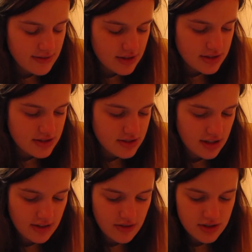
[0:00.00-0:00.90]

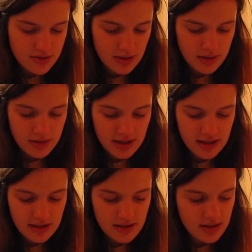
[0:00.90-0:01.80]
starting in verse
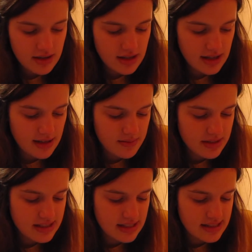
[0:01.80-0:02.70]
21,
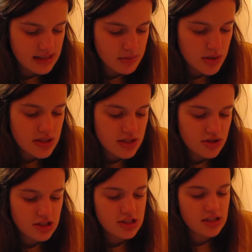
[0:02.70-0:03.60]
it says, "Then Moses
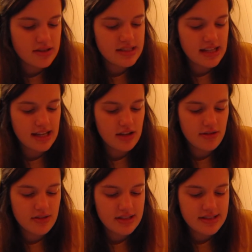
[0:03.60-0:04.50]
stretched out his hand
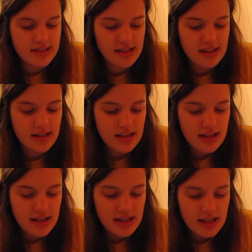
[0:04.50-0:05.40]
over the sea,
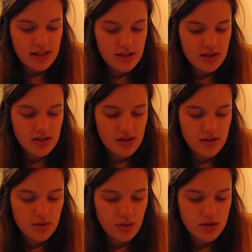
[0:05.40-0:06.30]
and the
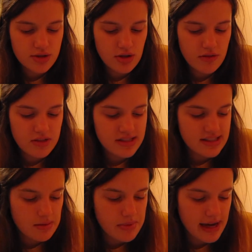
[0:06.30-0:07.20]
Lord drove the
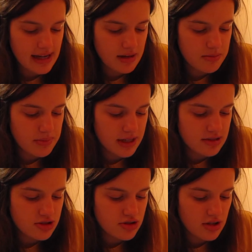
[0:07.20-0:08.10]
sea back by
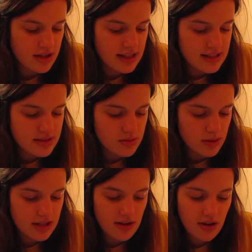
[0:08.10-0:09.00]
a strong east
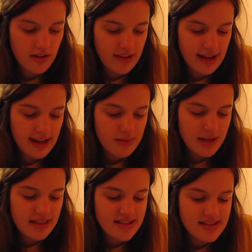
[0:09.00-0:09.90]
wind all night and
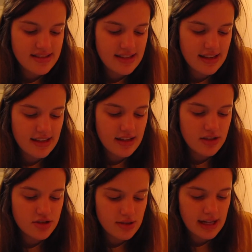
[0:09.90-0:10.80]
made the sea
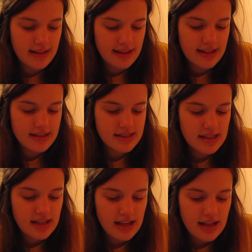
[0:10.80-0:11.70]
dry land,
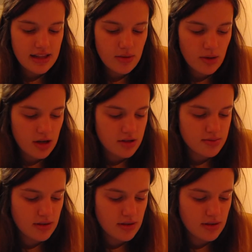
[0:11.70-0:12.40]
and the waters were